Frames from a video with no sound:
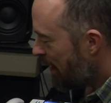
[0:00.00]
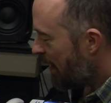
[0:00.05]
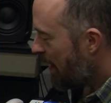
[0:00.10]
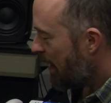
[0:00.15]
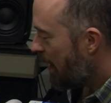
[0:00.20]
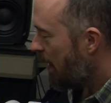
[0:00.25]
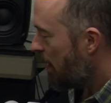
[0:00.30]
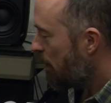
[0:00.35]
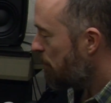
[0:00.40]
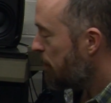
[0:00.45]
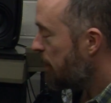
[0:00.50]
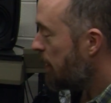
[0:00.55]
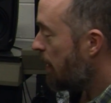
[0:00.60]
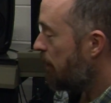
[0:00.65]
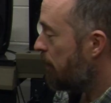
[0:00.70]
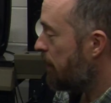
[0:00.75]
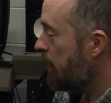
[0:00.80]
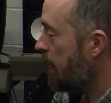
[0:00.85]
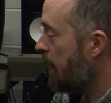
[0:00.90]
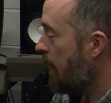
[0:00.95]

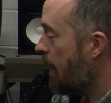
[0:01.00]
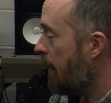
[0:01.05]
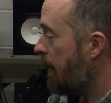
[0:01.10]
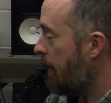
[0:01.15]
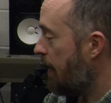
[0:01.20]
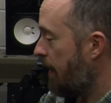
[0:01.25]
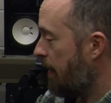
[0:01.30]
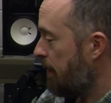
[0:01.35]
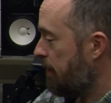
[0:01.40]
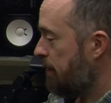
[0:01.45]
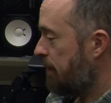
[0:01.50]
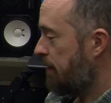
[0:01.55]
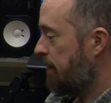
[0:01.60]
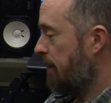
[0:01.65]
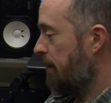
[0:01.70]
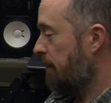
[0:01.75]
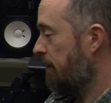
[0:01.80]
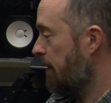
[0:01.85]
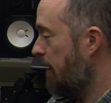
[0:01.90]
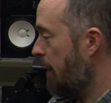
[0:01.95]
But it has
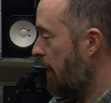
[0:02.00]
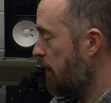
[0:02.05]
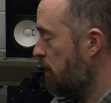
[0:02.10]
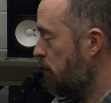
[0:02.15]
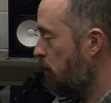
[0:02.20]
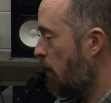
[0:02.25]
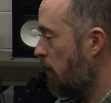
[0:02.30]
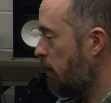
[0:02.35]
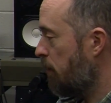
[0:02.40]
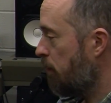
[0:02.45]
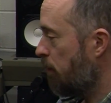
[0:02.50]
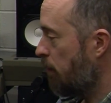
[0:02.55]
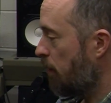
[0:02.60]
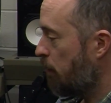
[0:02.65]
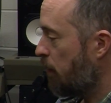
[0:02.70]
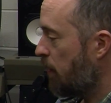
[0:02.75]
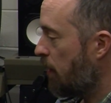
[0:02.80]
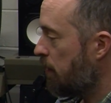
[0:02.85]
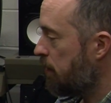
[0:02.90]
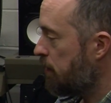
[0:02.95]
both a
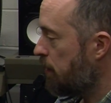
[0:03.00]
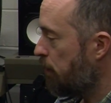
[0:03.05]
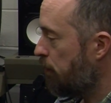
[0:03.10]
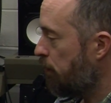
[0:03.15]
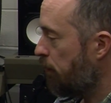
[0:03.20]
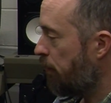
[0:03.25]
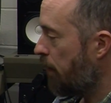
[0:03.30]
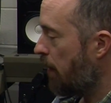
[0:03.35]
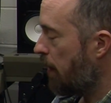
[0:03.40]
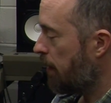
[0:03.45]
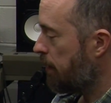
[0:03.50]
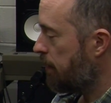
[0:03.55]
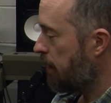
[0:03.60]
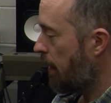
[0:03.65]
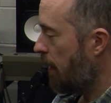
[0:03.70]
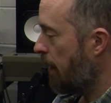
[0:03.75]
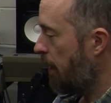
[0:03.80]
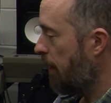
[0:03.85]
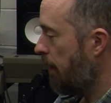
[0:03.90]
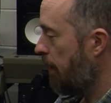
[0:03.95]
percussive effect
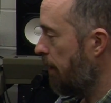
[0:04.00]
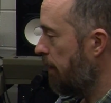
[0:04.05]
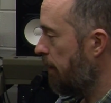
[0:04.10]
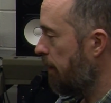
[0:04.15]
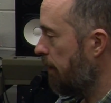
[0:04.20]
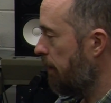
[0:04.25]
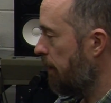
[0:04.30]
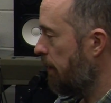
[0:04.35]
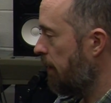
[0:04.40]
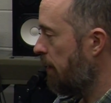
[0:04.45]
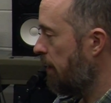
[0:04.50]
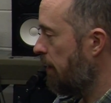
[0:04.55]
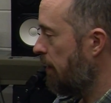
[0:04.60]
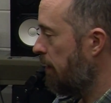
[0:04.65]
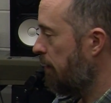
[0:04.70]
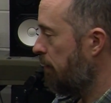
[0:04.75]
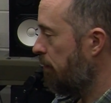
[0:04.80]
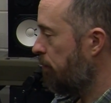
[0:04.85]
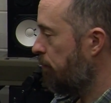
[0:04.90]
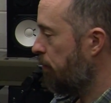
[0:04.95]
and
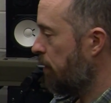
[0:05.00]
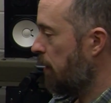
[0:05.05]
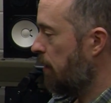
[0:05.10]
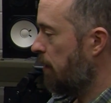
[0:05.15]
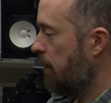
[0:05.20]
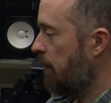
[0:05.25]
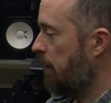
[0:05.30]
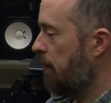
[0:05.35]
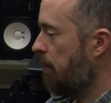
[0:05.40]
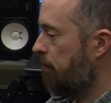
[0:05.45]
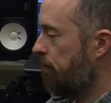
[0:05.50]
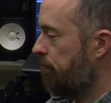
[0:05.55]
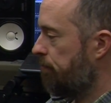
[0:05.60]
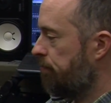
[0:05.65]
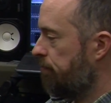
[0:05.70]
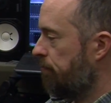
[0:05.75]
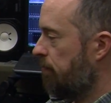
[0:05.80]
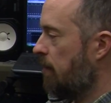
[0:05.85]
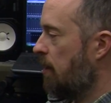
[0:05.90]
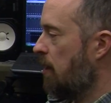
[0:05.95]
a
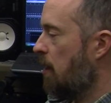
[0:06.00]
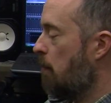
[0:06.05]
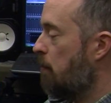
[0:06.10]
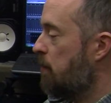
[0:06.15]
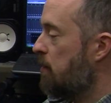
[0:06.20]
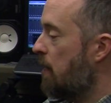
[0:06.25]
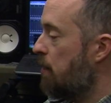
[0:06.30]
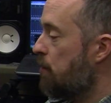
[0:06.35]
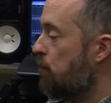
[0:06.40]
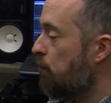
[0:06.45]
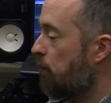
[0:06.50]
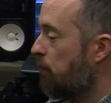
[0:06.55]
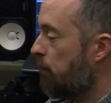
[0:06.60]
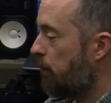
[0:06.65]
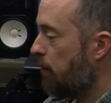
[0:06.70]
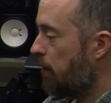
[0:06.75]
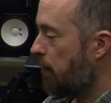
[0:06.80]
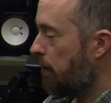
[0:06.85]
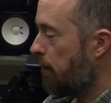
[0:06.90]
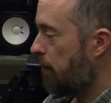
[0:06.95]
potential
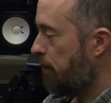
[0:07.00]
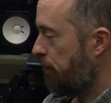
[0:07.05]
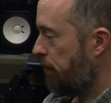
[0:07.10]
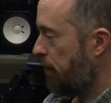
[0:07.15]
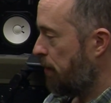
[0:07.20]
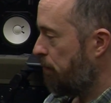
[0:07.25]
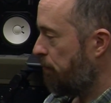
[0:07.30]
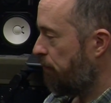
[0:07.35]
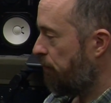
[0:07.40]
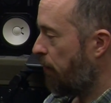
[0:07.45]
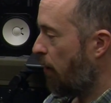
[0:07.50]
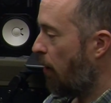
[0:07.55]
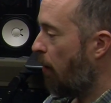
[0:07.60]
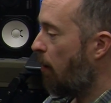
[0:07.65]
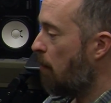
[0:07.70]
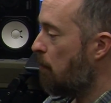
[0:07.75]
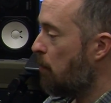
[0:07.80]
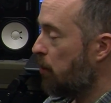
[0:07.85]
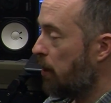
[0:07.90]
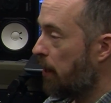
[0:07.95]
for
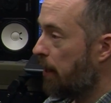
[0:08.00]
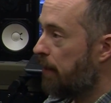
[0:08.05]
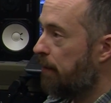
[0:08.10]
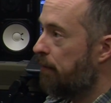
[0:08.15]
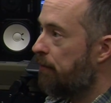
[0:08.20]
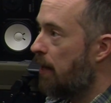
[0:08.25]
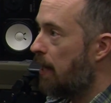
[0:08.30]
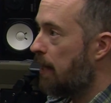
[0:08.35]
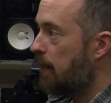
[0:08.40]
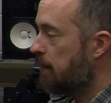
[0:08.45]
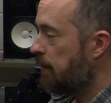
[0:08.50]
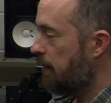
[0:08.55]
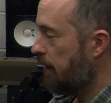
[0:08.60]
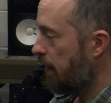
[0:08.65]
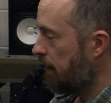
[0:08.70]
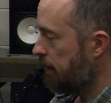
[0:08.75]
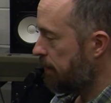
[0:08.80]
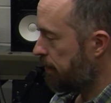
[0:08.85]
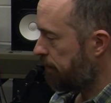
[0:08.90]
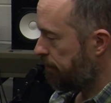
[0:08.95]
harmonic effect. It
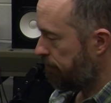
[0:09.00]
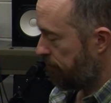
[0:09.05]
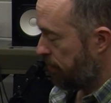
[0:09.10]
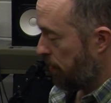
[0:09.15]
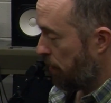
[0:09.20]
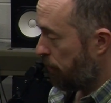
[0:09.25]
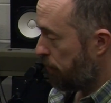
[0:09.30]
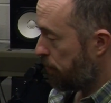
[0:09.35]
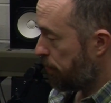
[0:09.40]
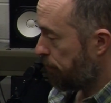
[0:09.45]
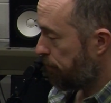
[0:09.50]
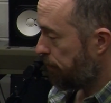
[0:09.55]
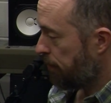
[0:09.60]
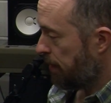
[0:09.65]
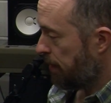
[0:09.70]
has a series of